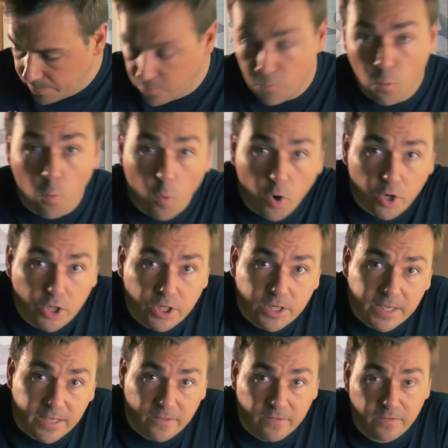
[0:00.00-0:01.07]
work
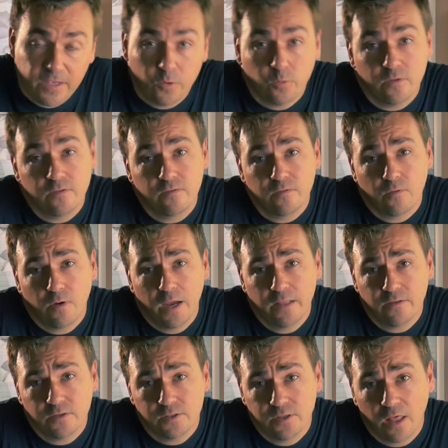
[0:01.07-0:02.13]
in sequence,
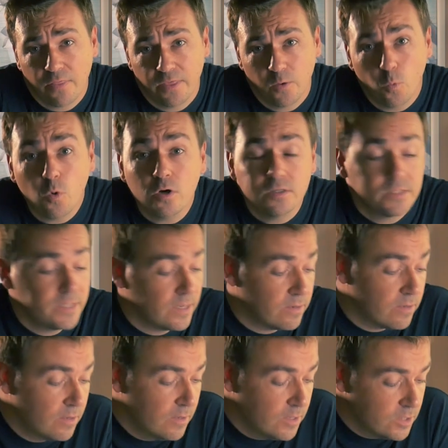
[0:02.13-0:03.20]
right? There's nothing worse
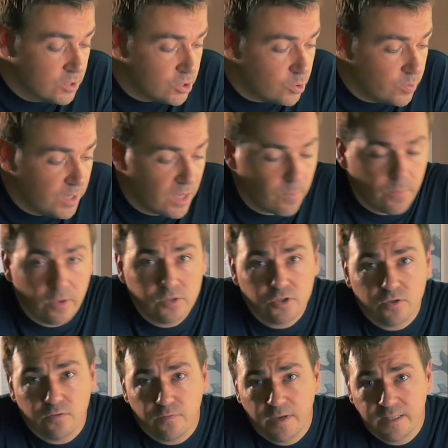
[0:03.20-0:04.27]
than shooting a
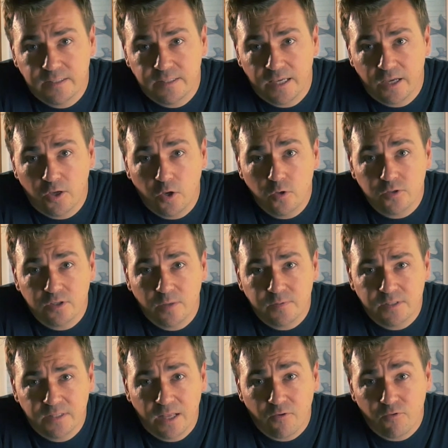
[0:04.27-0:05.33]
bunch of, let's say,
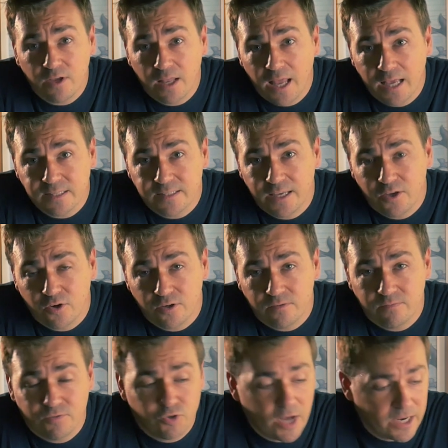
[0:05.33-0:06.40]
close-ups and then realize that you're
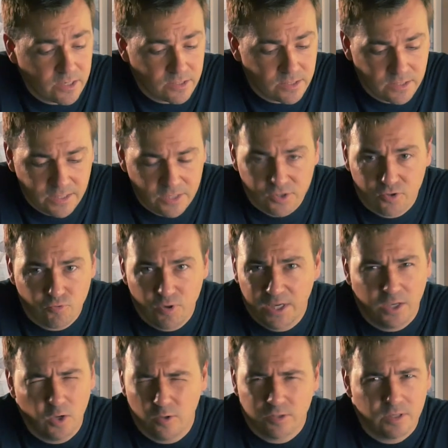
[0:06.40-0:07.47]
trying to stitch 3
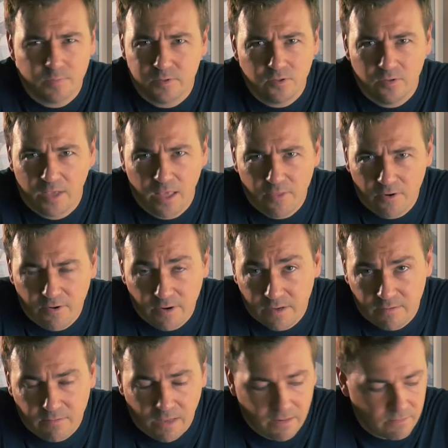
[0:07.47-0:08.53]
close-ups together
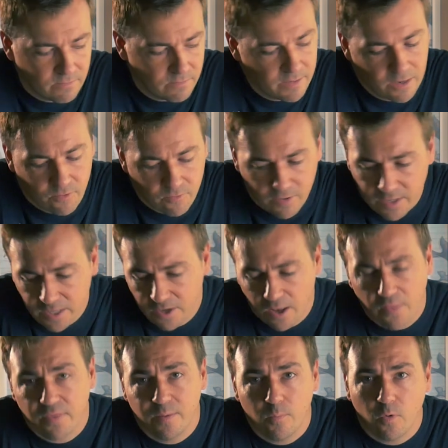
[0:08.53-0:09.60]
and they're really
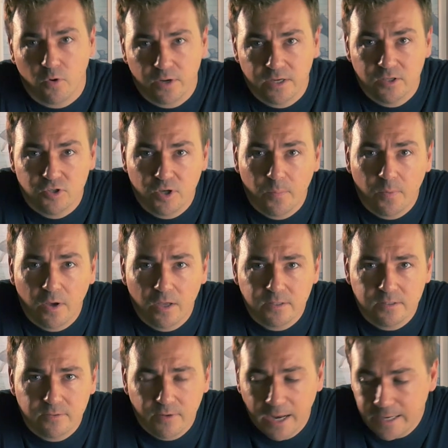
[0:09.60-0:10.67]
nothing more than jump
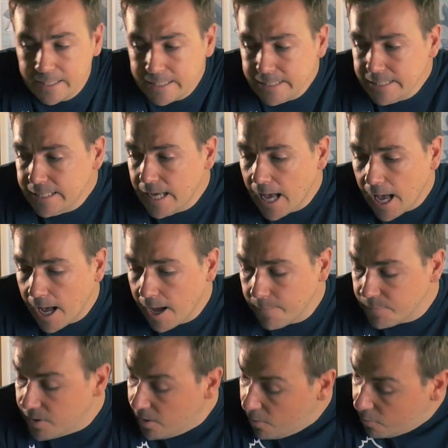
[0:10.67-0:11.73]
cuts, right?
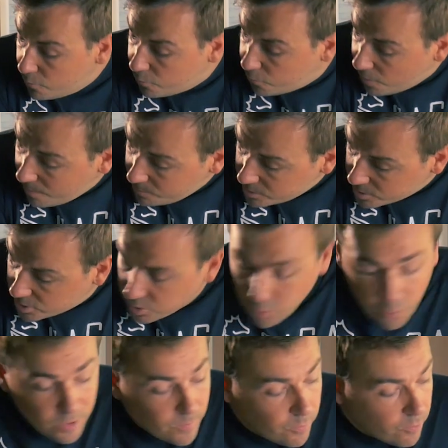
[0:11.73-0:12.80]
From the
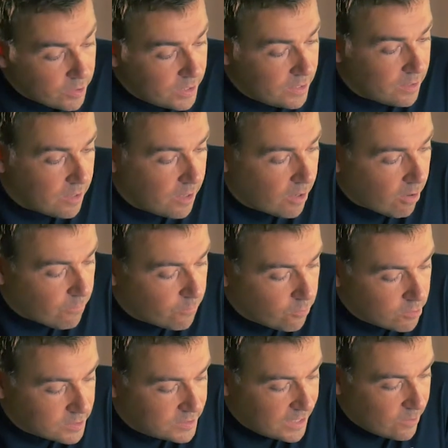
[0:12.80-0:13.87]
storyboarding, of
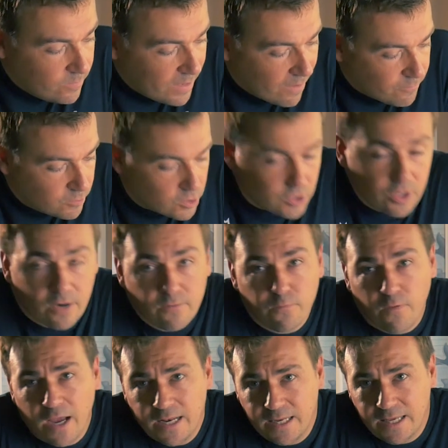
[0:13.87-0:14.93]
course, then we have to start
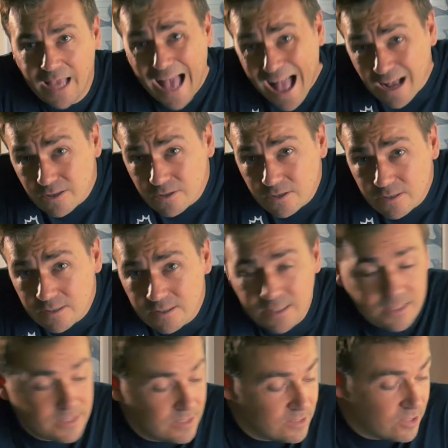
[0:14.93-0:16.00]
finding actors. This is